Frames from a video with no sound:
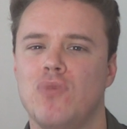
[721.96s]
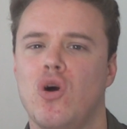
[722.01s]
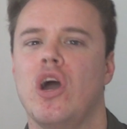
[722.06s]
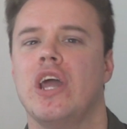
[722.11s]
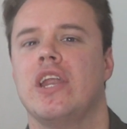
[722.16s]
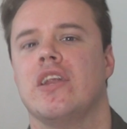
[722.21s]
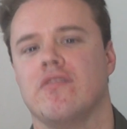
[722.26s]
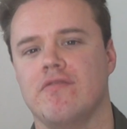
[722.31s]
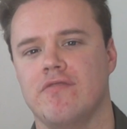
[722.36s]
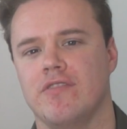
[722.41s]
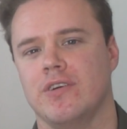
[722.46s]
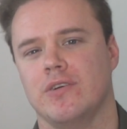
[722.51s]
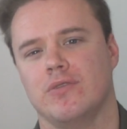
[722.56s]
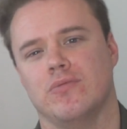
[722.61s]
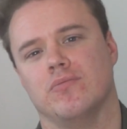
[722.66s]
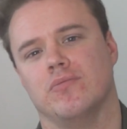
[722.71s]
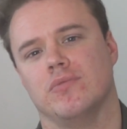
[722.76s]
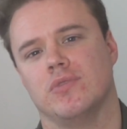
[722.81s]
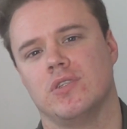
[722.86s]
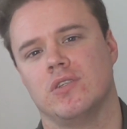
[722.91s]
minor
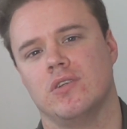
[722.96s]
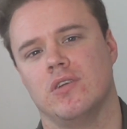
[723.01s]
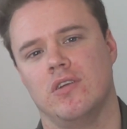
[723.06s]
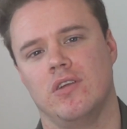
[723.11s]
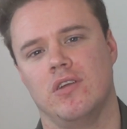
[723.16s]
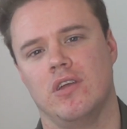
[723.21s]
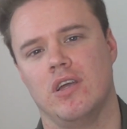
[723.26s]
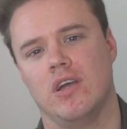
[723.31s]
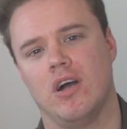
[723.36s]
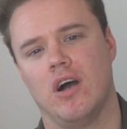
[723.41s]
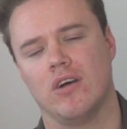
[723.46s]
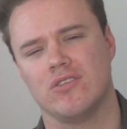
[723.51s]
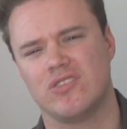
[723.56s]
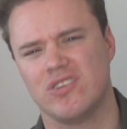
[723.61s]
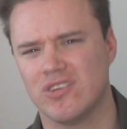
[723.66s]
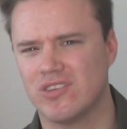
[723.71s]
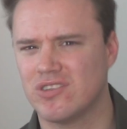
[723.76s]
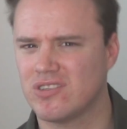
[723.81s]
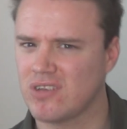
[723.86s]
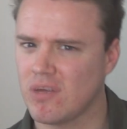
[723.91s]
films are
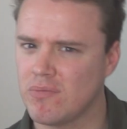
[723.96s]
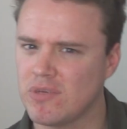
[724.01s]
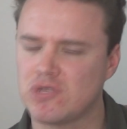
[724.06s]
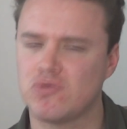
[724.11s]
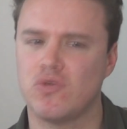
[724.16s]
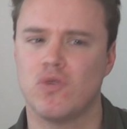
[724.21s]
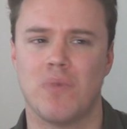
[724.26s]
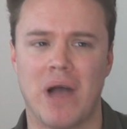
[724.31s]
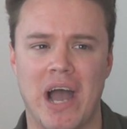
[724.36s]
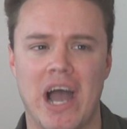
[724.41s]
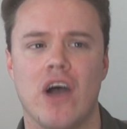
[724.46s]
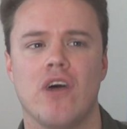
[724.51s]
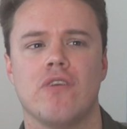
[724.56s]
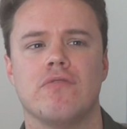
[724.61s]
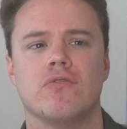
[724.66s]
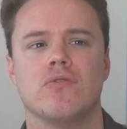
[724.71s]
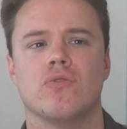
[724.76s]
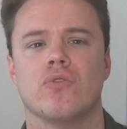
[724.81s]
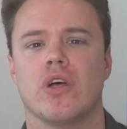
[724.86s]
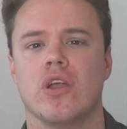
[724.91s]
just so much more
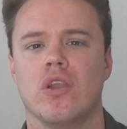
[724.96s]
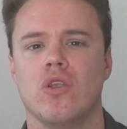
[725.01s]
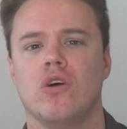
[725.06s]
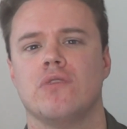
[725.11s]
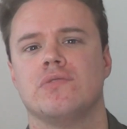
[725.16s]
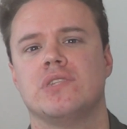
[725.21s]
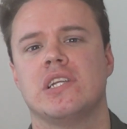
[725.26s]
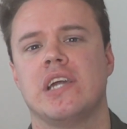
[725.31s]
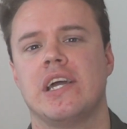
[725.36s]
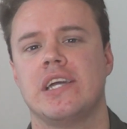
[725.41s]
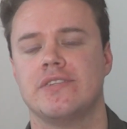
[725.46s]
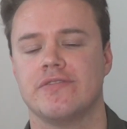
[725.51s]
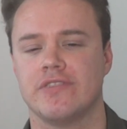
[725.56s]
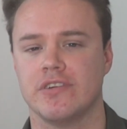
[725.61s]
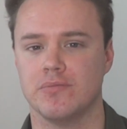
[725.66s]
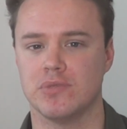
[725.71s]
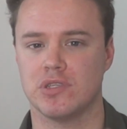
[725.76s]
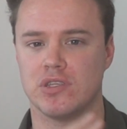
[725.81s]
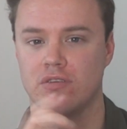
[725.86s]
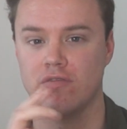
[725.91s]
powerful than a lot of today's
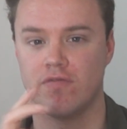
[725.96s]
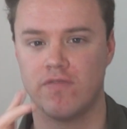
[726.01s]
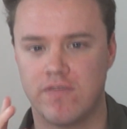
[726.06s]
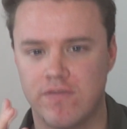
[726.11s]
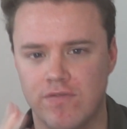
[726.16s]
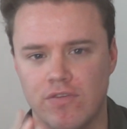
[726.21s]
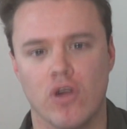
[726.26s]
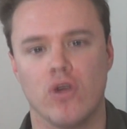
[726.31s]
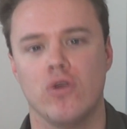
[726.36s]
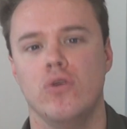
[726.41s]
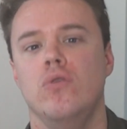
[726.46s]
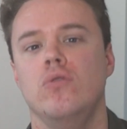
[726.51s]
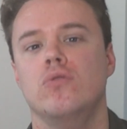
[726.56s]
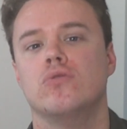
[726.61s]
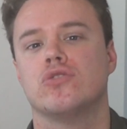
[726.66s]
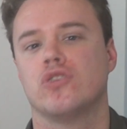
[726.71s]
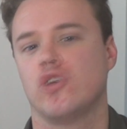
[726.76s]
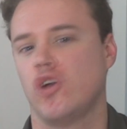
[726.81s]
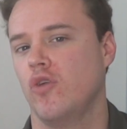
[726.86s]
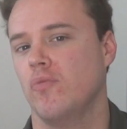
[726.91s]
films that throw
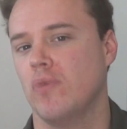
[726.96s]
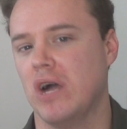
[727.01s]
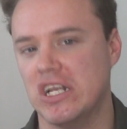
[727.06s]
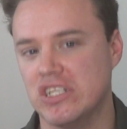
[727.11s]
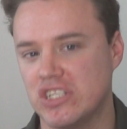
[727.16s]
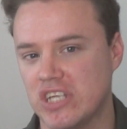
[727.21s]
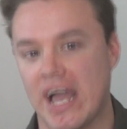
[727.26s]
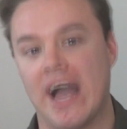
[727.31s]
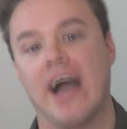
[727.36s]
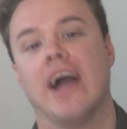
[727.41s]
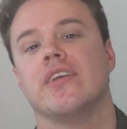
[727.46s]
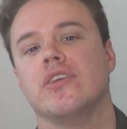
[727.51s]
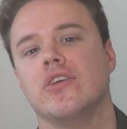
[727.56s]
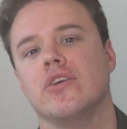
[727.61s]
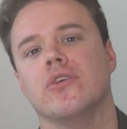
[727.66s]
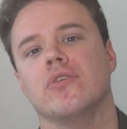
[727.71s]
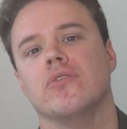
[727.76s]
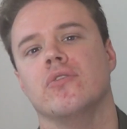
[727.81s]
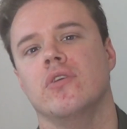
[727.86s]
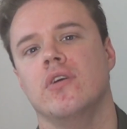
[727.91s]
so much at
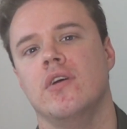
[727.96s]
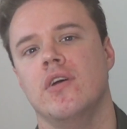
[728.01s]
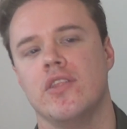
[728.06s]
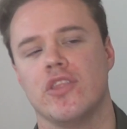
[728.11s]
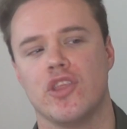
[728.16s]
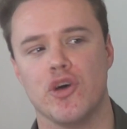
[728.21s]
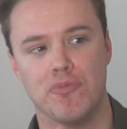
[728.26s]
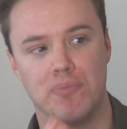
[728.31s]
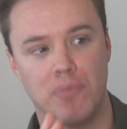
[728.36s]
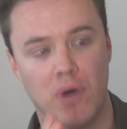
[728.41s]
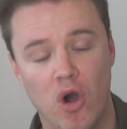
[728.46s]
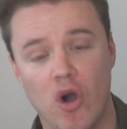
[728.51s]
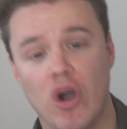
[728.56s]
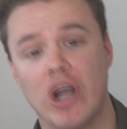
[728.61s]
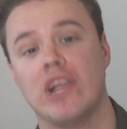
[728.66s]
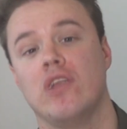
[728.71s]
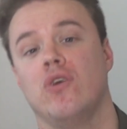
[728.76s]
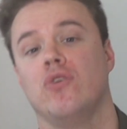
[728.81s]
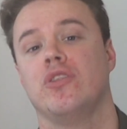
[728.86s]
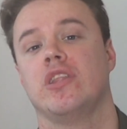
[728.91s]
you, that
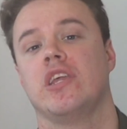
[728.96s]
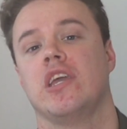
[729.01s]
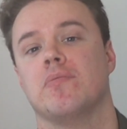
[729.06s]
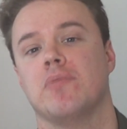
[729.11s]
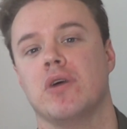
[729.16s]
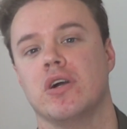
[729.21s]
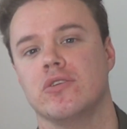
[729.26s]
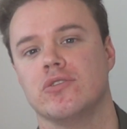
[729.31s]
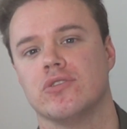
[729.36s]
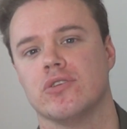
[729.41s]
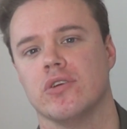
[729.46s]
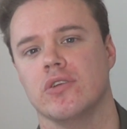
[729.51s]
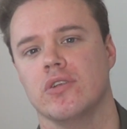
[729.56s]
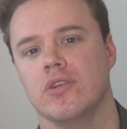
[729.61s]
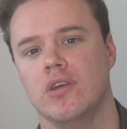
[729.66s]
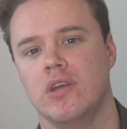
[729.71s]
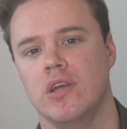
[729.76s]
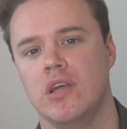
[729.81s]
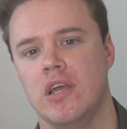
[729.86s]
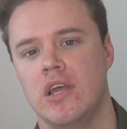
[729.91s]
pile on the emotion,
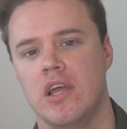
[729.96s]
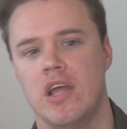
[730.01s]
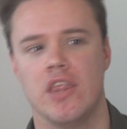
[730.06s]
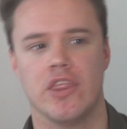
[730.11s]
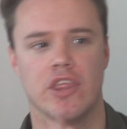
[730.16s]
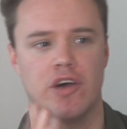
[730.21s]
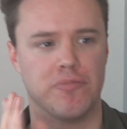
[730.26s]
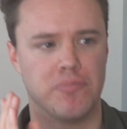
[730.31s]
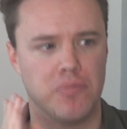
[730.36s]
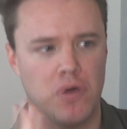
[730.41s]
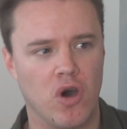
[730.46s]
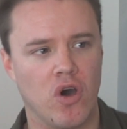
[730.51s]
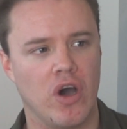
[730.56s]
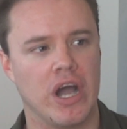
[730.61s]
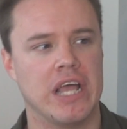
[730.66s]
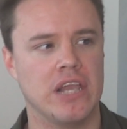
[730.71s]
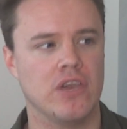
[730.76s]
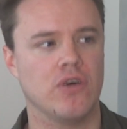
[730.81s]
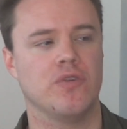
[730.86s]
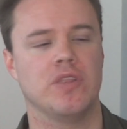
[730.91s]
that
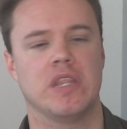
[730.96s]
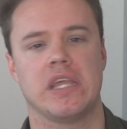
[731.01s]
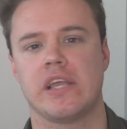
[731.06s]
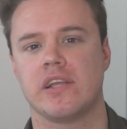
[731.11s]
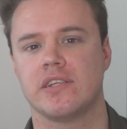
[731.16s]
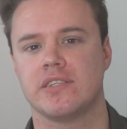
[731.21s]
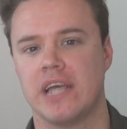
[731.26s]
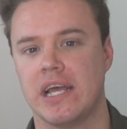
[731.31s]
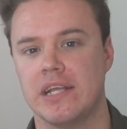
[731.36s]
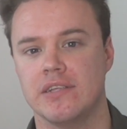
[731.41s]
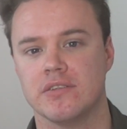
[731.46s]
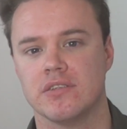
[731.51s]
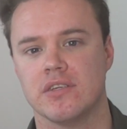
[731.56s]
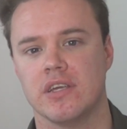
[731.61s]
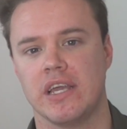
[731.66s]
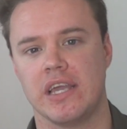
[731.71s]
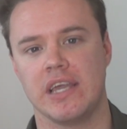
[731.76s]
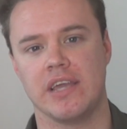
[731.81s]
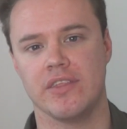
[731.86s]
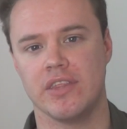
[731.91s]
pile on the
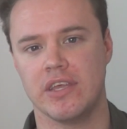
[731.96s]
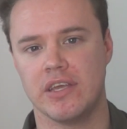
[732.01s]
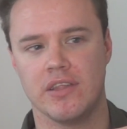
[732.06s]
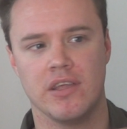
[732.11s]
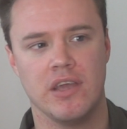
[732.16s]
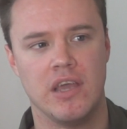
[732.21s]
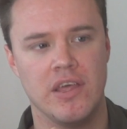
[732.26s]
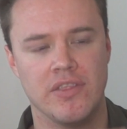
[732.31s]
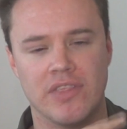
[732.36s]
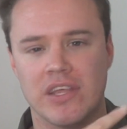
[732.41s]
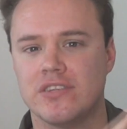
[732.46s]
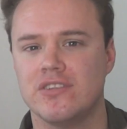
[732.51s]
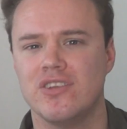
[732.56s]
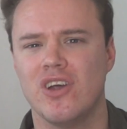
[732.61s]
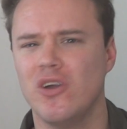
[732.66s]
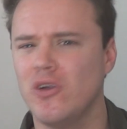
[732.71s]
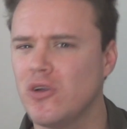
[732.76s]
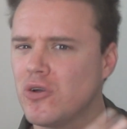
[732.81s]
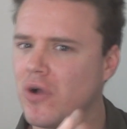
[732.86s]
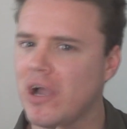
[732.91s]
intensity. There's
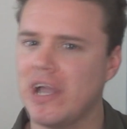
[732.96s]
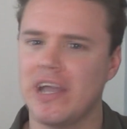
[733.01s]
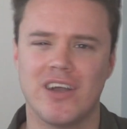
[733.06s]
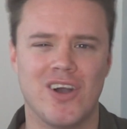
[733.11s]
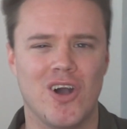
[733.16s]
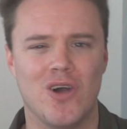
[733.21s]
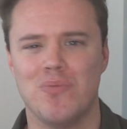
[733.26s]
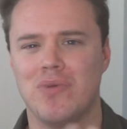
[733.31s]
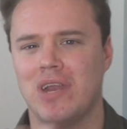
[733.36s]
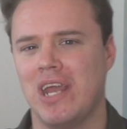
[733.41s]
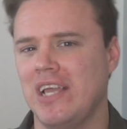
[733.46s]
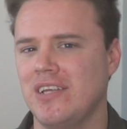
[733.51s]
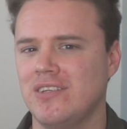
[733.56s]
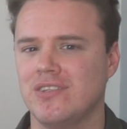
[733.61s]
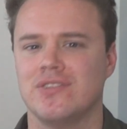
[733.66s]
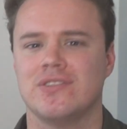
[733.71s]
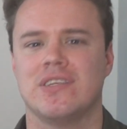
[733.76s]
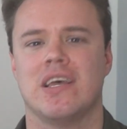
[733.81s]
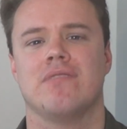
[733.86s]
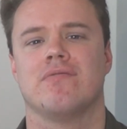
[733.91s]
no great
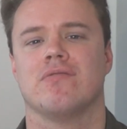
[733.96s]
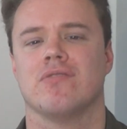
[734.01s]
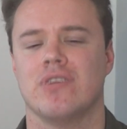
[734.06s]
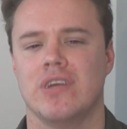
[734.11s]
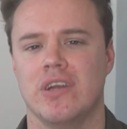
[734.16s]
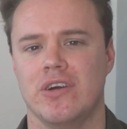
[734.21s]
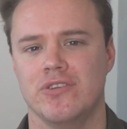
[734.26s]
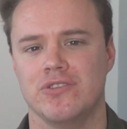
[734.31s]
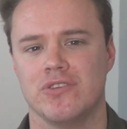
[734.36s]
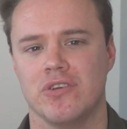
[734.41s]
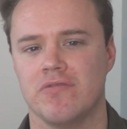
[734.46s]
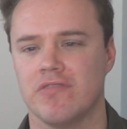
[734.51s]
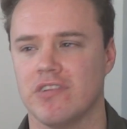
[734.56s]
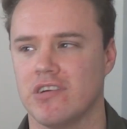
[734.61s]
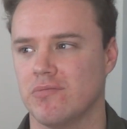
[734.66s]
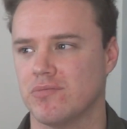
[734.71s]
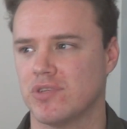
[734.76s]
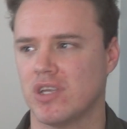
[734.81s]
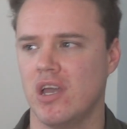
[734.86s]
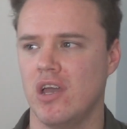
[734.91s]
combinations ever in Ozu
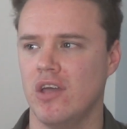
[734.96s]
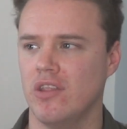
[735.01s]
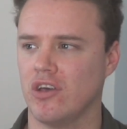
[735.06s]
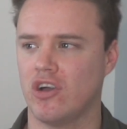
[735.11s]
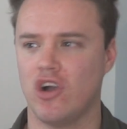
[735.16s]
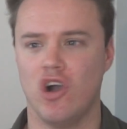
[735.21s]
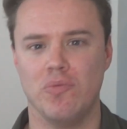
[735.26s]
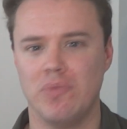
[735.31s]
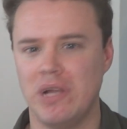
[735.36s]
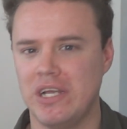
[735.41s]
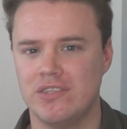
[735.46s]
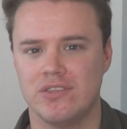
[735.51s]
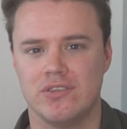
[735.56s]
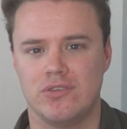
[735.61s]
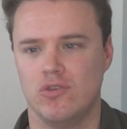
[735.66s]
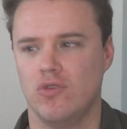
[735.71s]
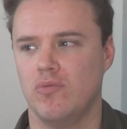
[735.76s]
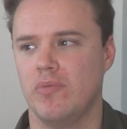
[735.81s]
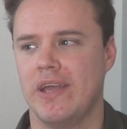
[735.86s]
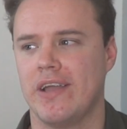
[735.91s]
films. The combination
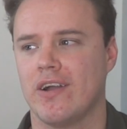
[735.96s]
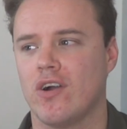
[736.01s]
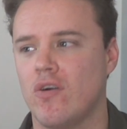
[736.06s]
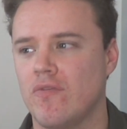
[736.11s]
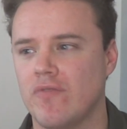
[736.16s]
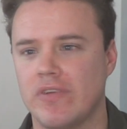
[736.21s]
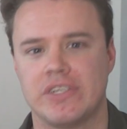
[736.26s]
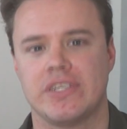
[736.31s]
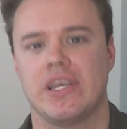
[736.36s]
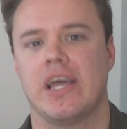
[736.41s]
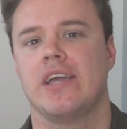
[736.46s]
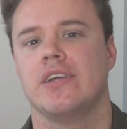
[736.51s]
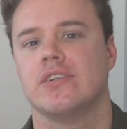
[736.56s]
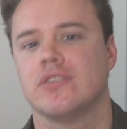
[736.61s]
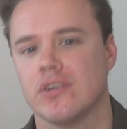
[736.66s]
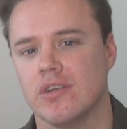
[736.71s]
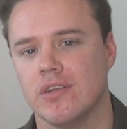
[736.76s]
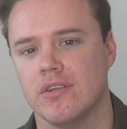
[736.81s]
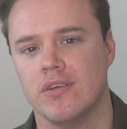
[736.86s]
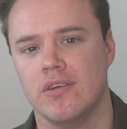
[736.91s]
is normally a
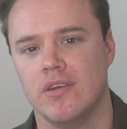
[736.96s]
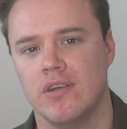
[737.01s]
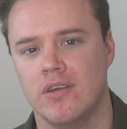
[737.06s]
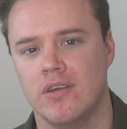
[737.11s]
conversation